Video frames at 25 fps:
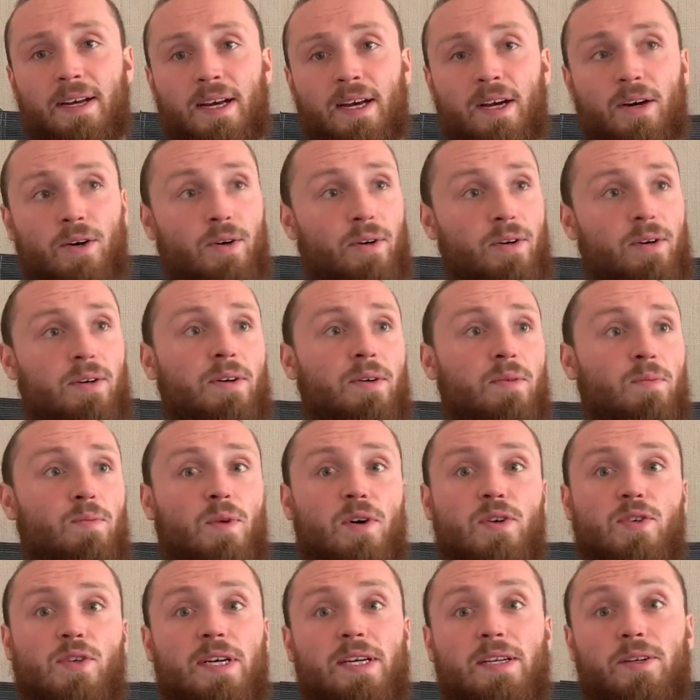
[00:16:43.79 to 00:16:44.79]
Or
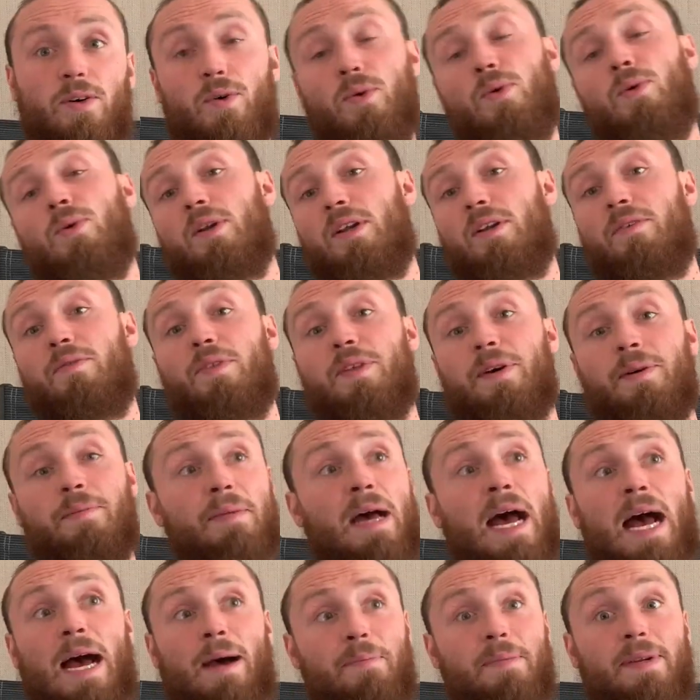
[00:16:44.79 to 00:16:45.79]
was it all of them
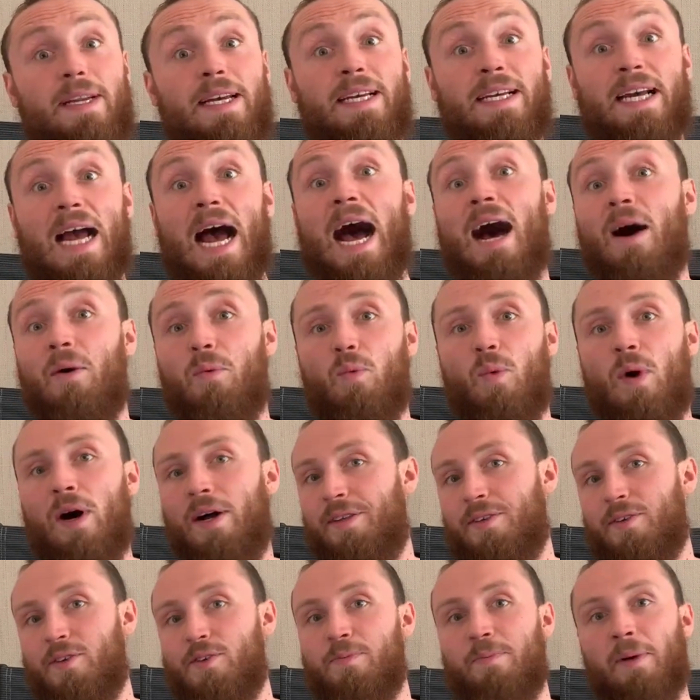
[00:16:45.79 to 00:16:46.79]
happening at
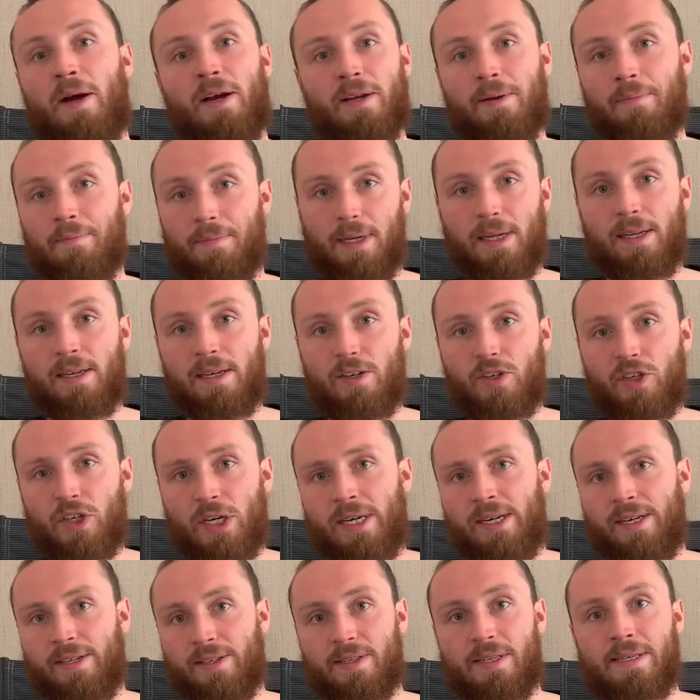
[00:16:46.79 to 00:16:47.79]
once by complete
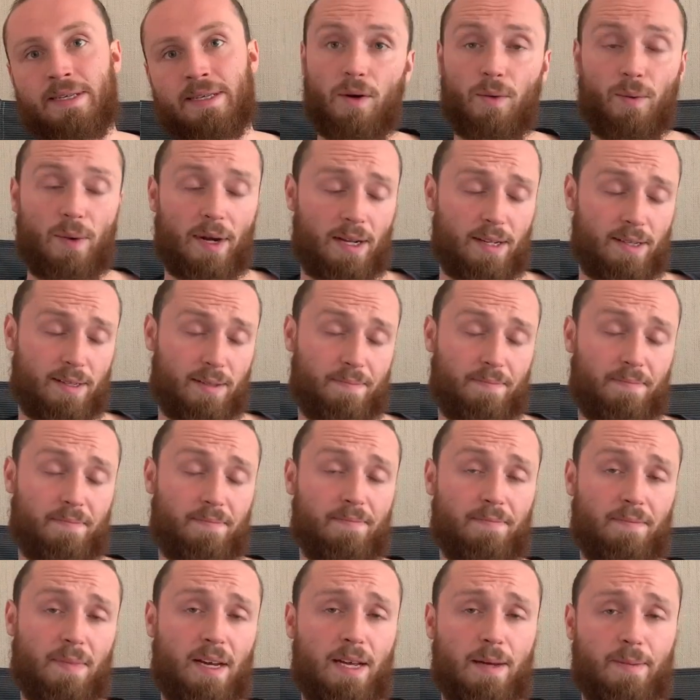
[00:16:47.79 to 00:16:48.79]
chance? Well,
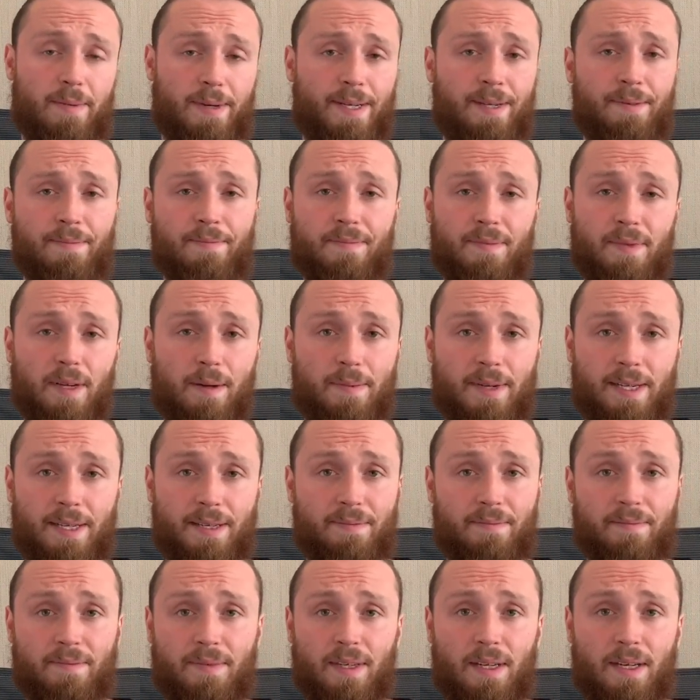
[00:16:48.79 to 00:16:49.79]
maybe. I
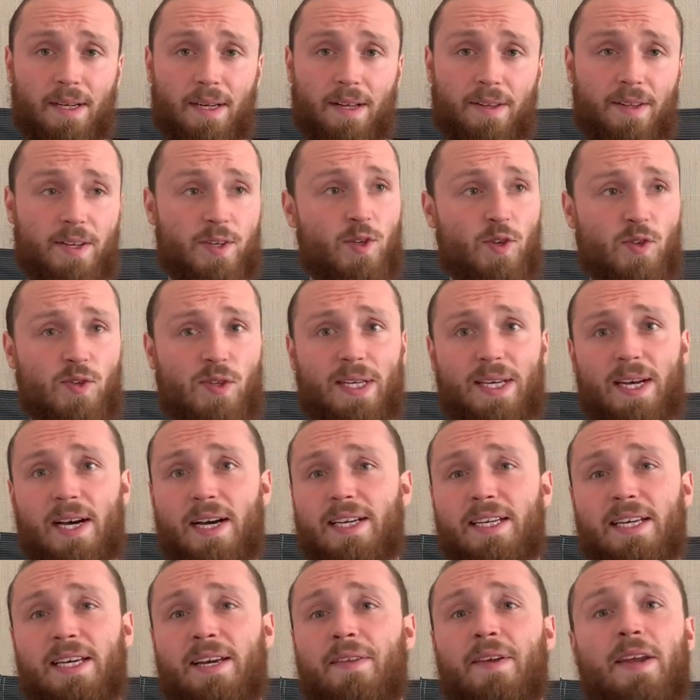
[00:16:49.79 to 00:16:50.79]
mean, this is the
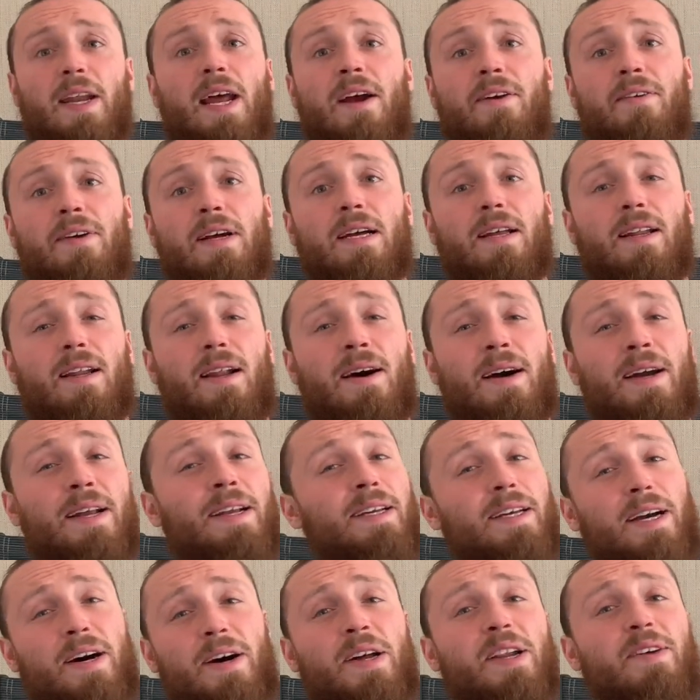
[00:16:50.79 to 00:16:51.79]
idea that Eric Klein
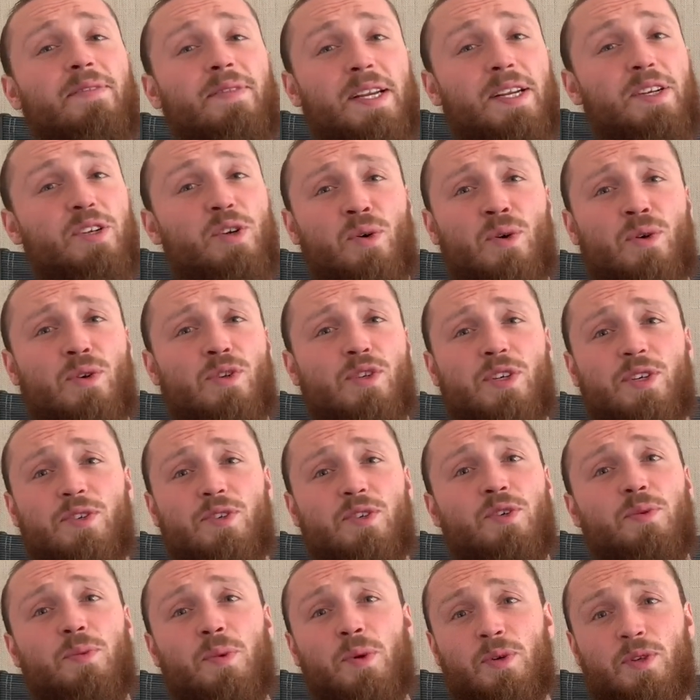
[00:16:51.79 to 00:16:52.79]
kind of endorses
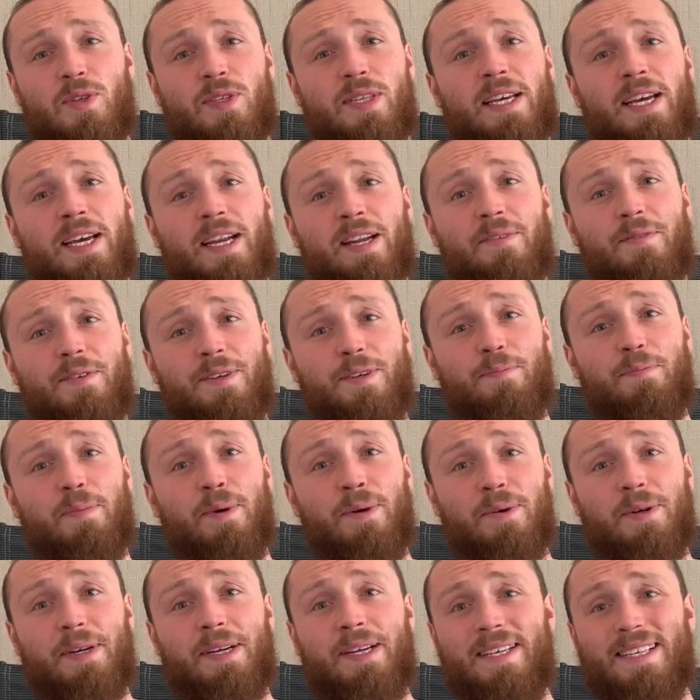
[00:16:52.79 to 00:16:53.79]
towards the end of his
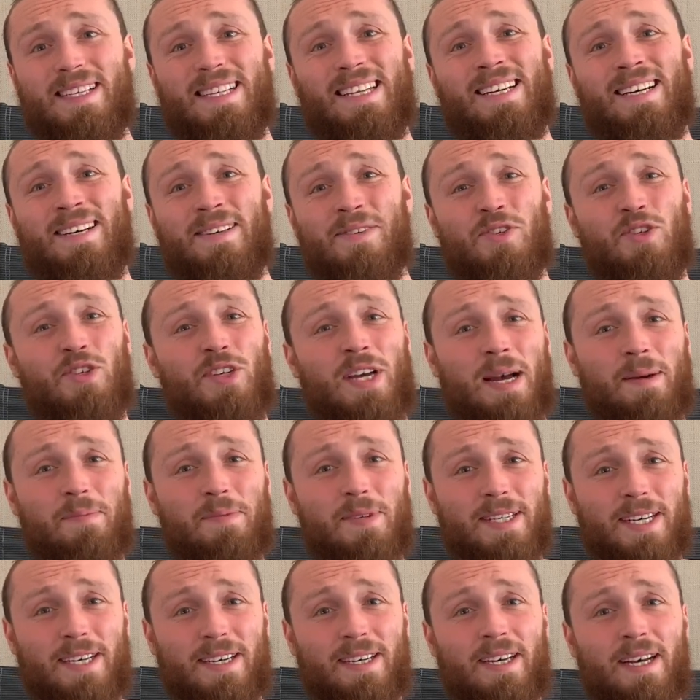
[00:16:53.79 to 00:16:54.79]
book in his last
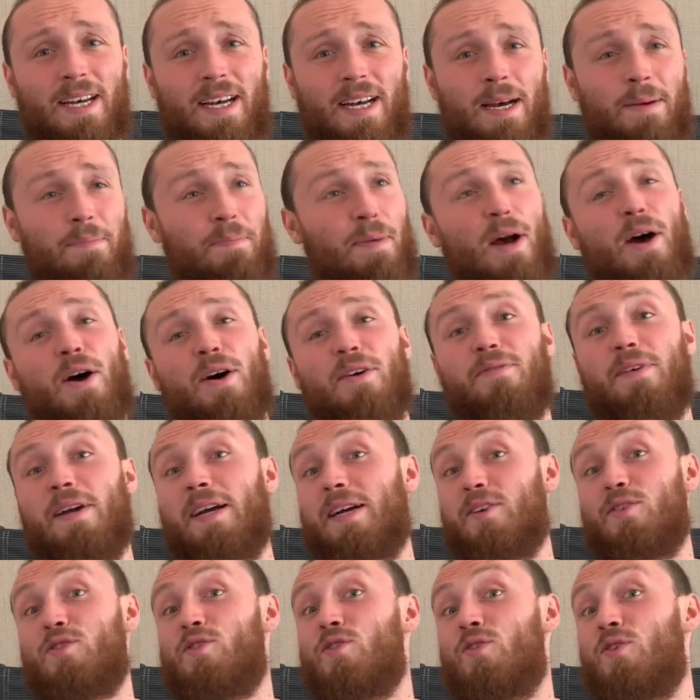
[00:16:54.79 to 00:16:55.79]
chapter,
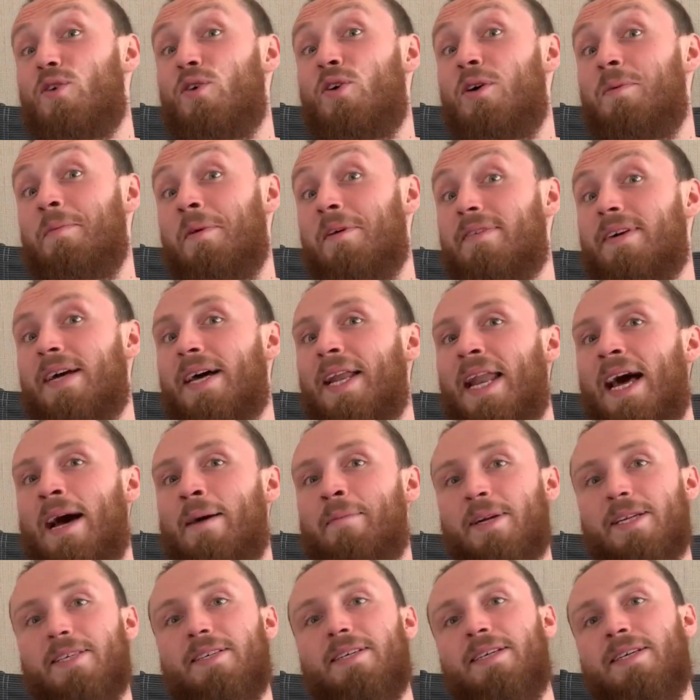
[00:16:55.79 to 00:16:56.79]
Perfect Storm of
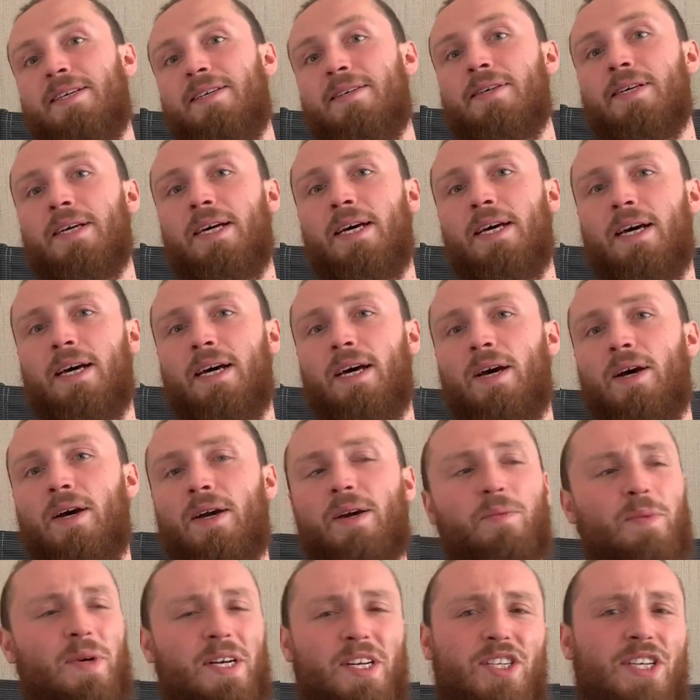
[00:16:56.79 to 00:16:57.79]
Calamities, in
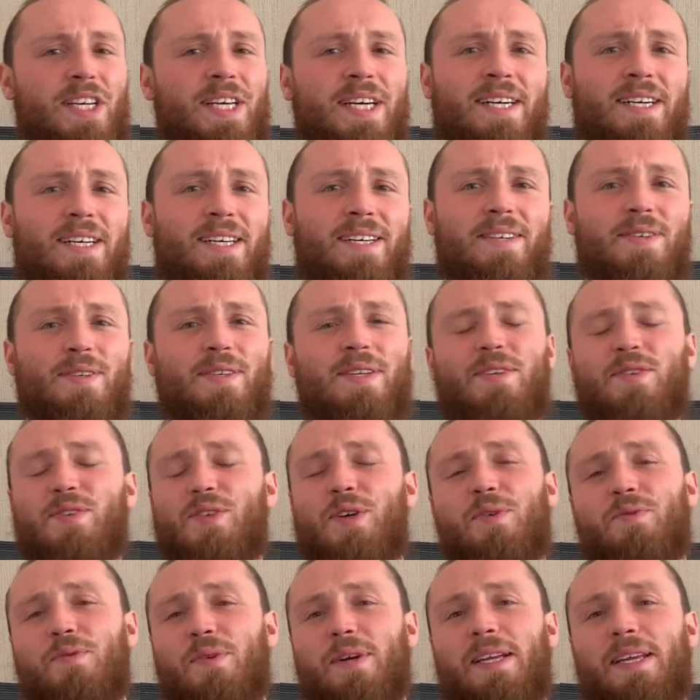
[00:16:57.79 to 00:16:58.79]
which he argues that it's
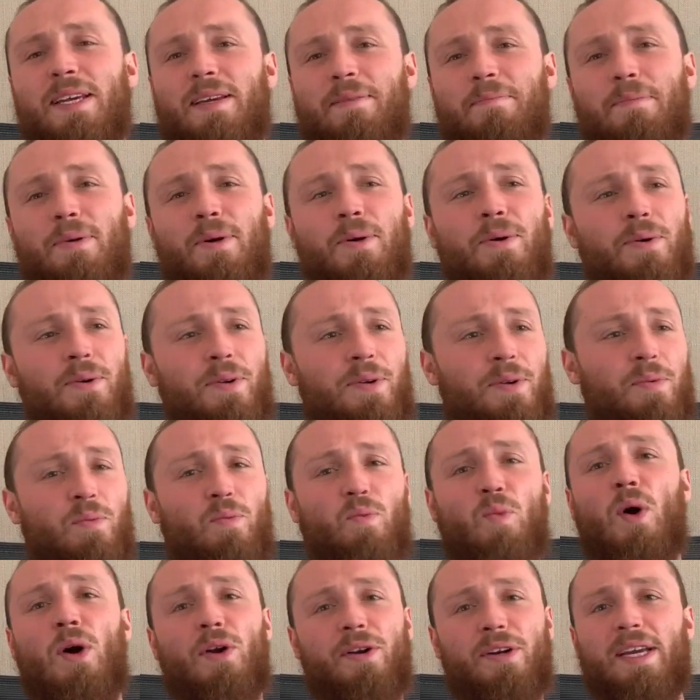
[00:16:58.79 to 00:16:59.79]
not really important
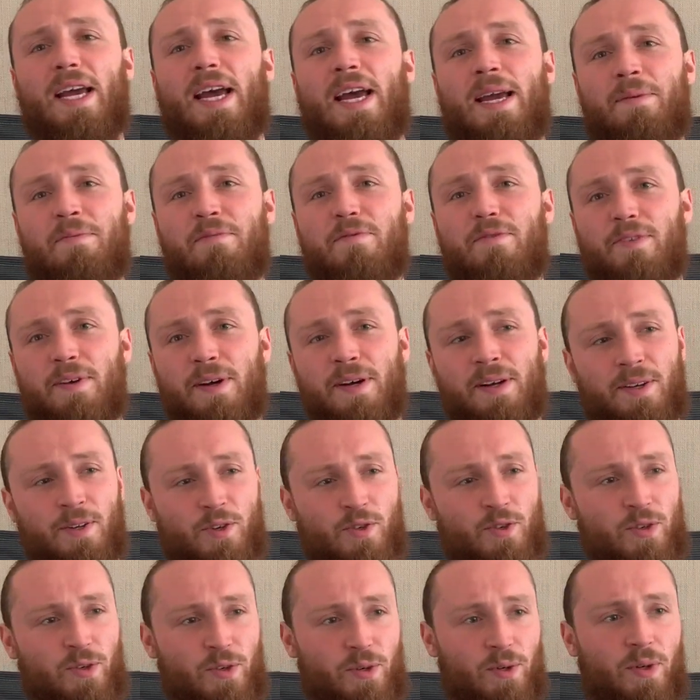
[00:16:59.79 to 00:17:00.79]
what came
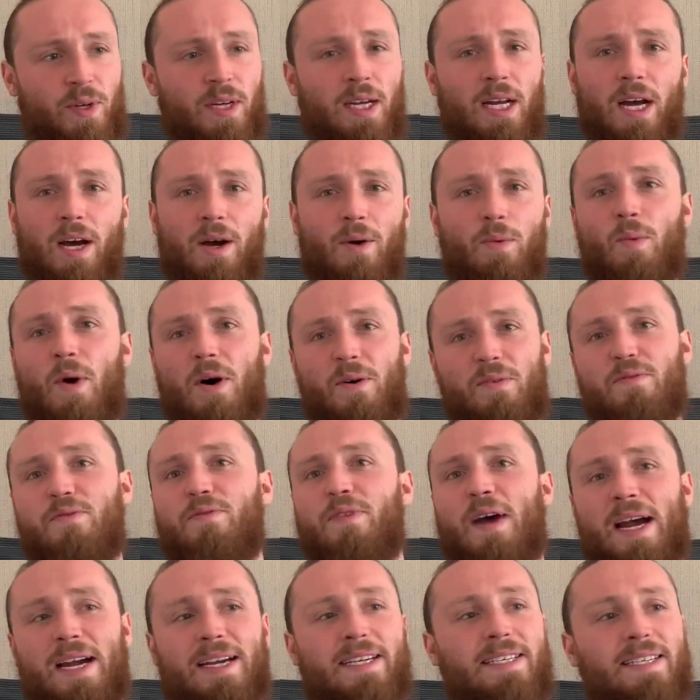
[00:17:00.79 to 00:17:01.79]
first or what
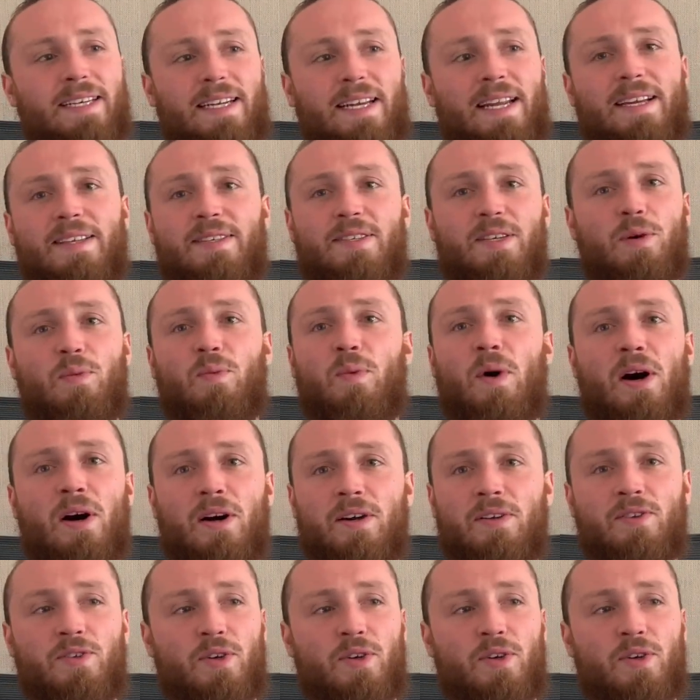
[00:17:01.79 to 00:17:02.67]
factor led to what